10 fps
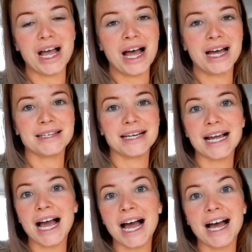and I
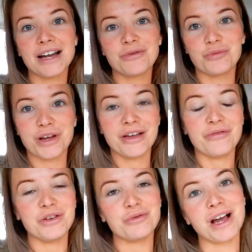can't wait
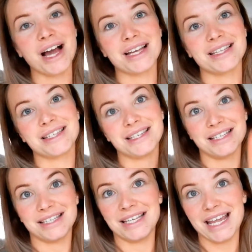for you guys
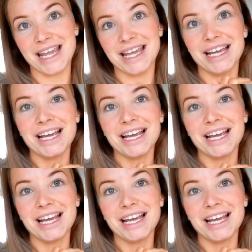to see.